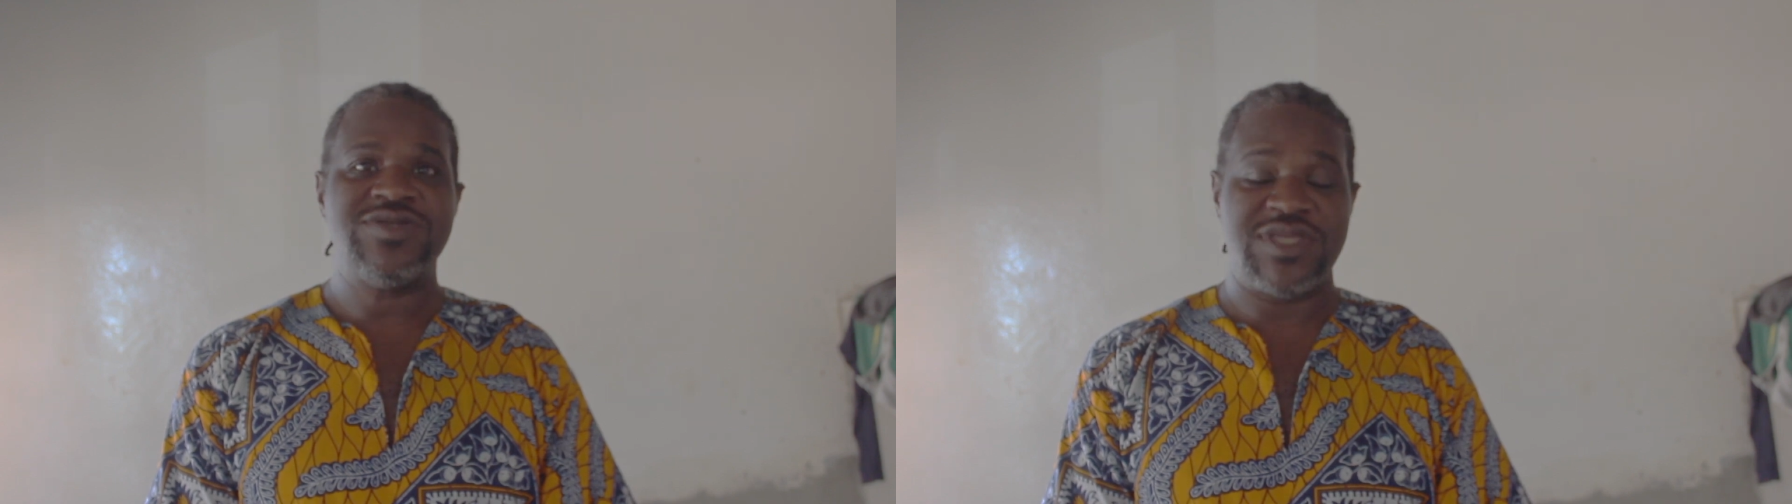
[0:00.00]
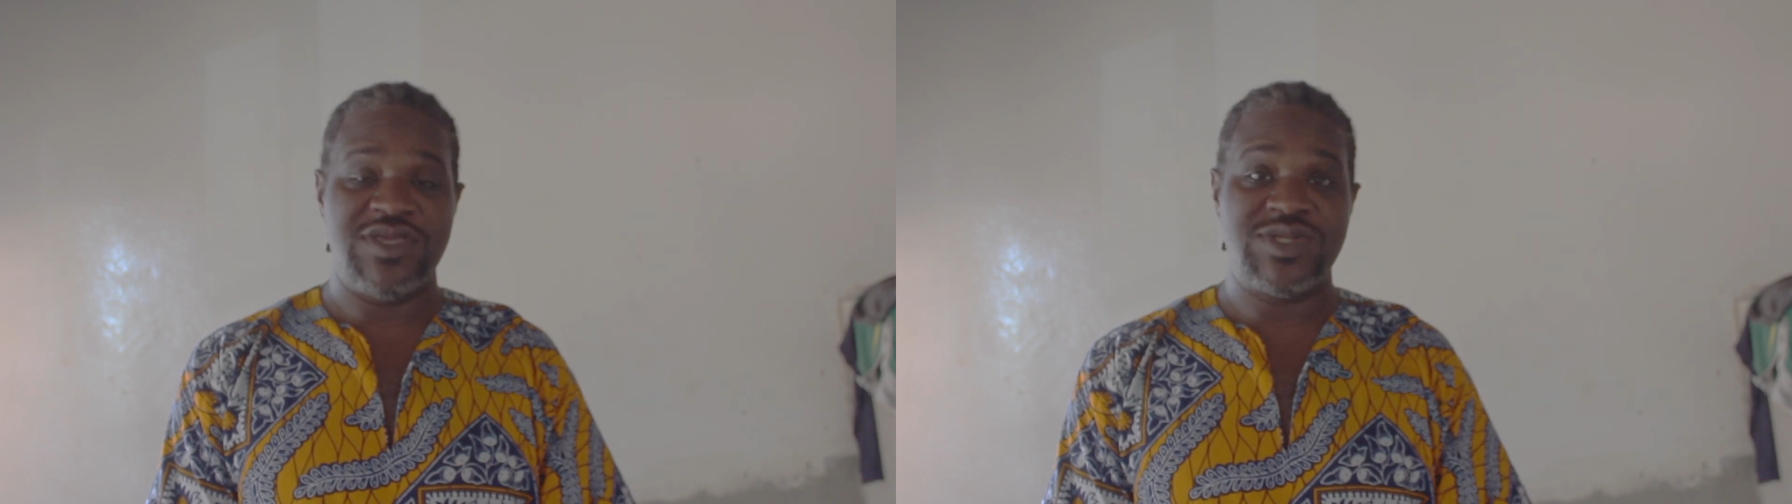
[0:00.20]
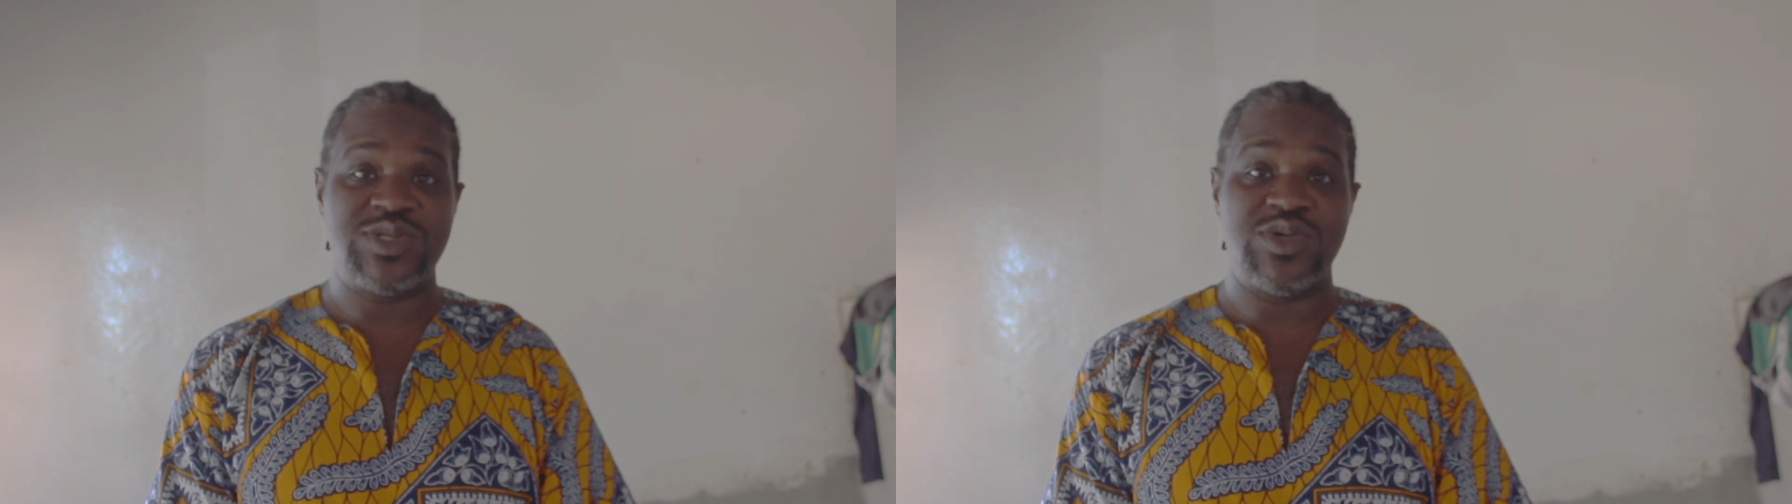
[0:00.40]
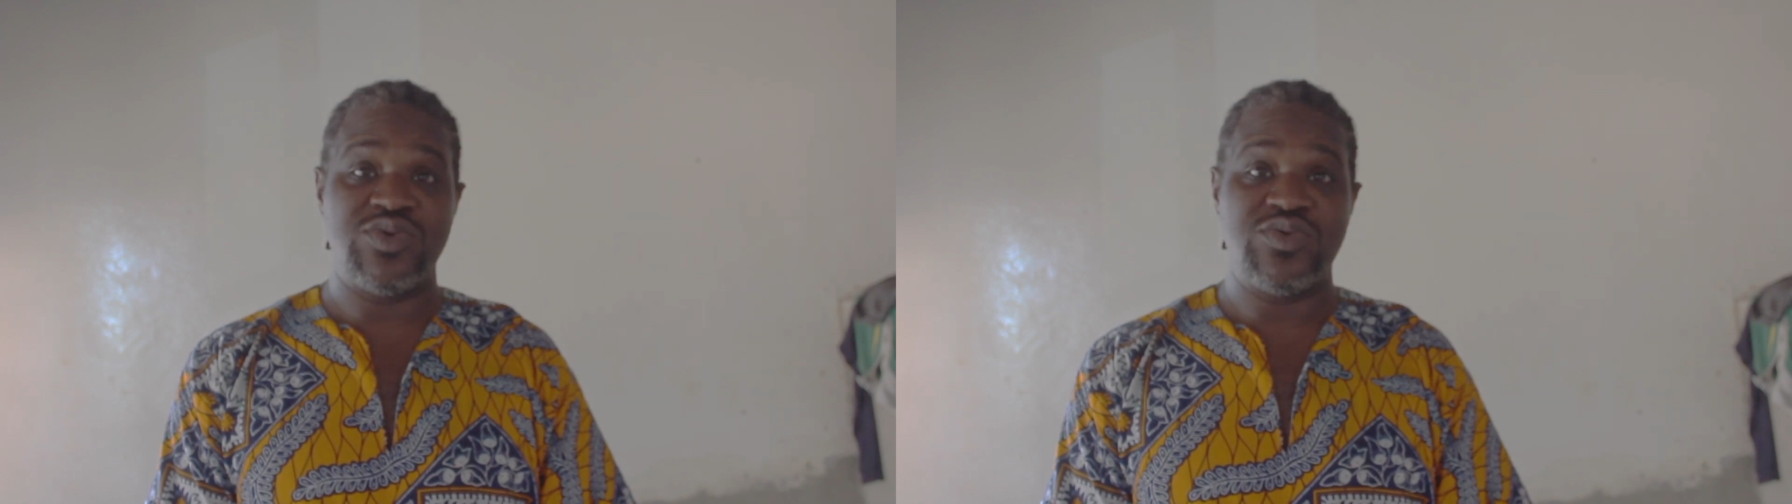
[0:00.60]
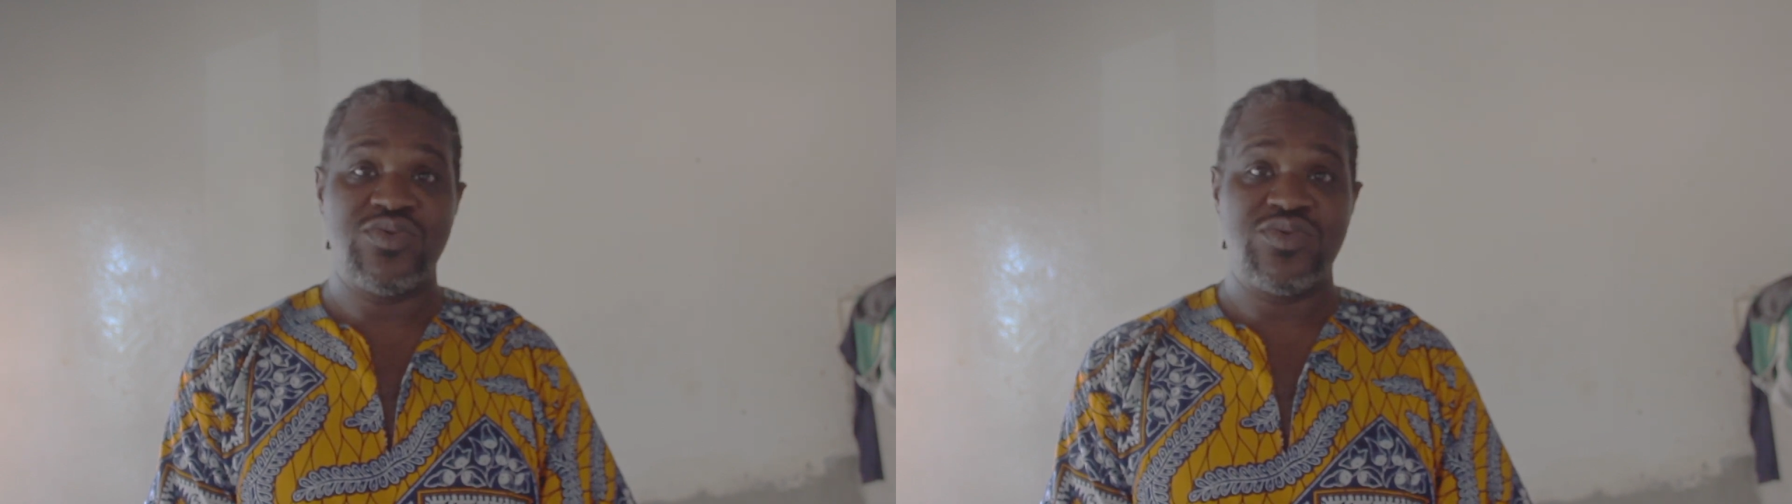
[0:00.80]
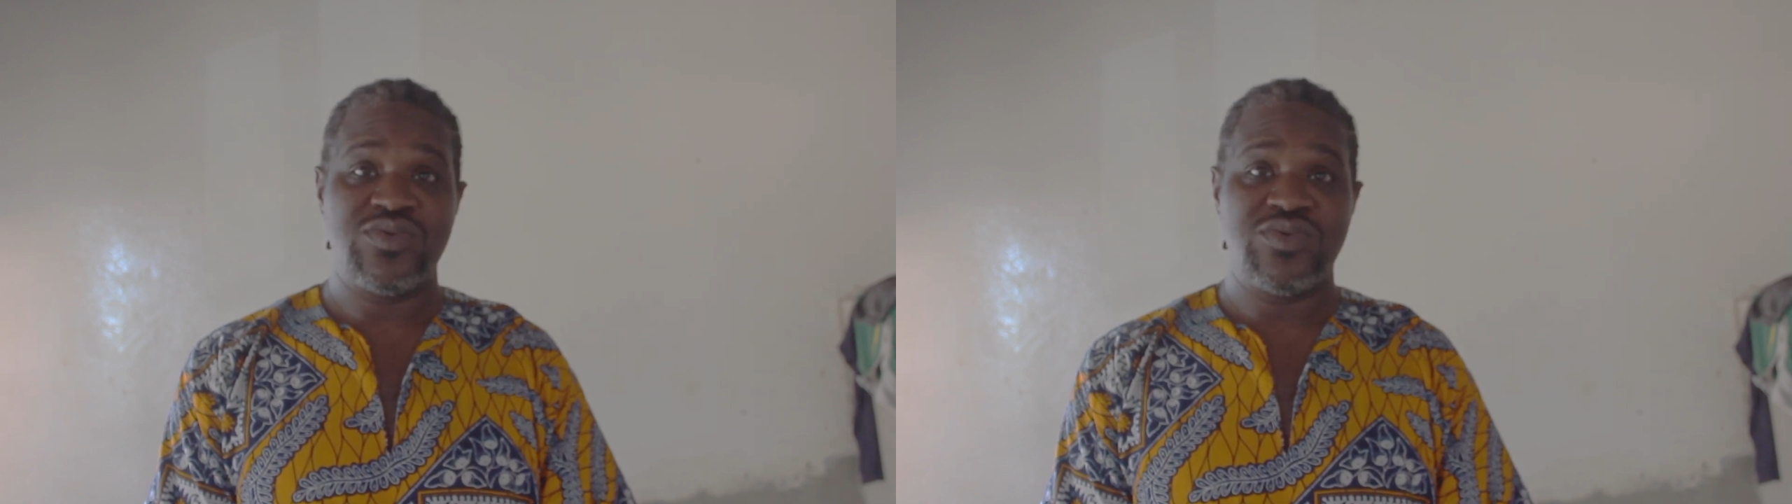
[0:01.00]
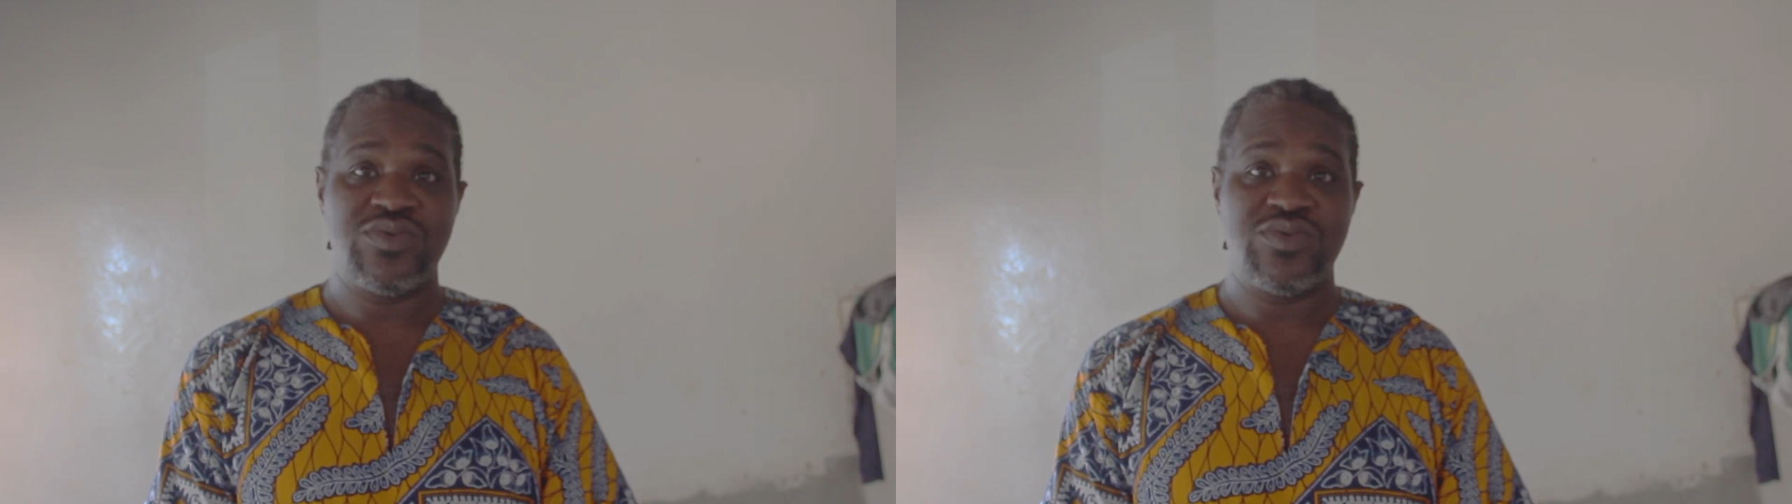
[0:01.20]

See you soon.